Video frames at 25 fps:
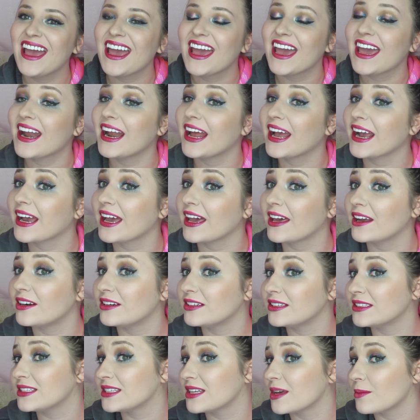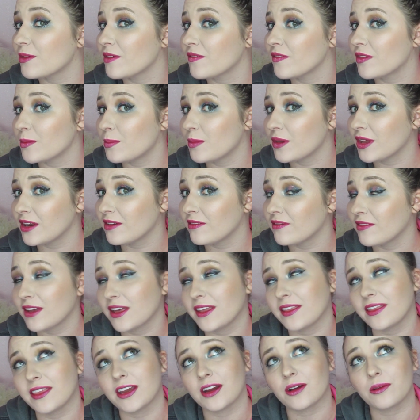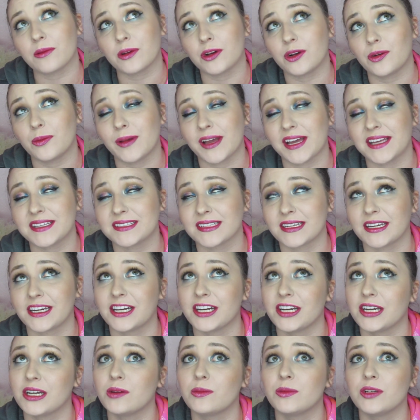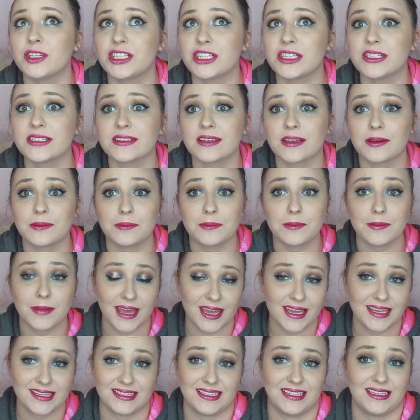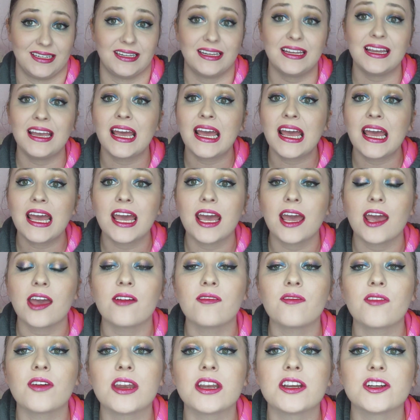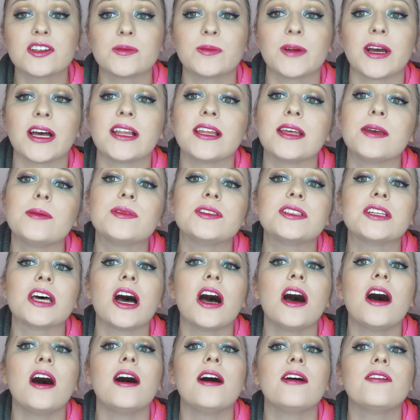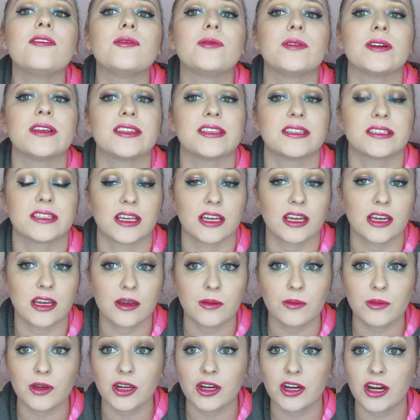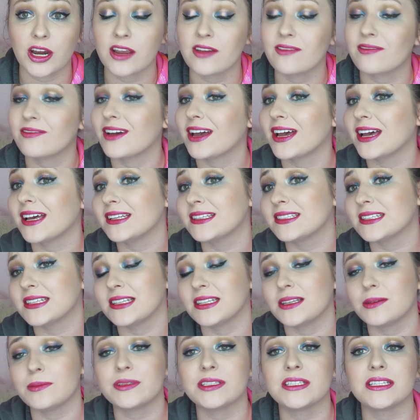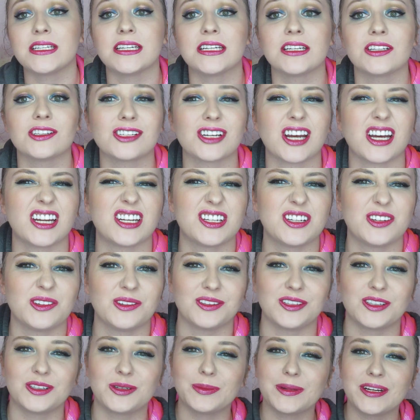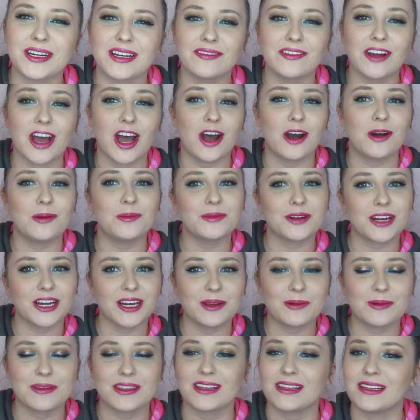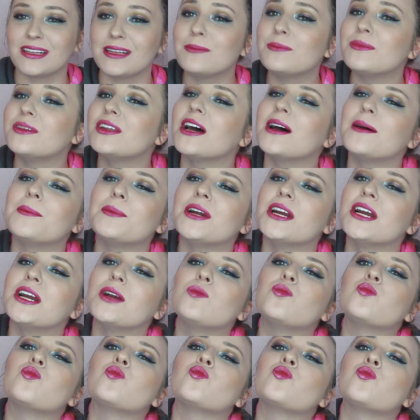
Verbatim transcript: And I got on some of the Benefit Their Real Mascara, which is amazing. And finished my lips off with some Crepe Vines lipstick. Tried to do a little bit of an ombre with a lip topper.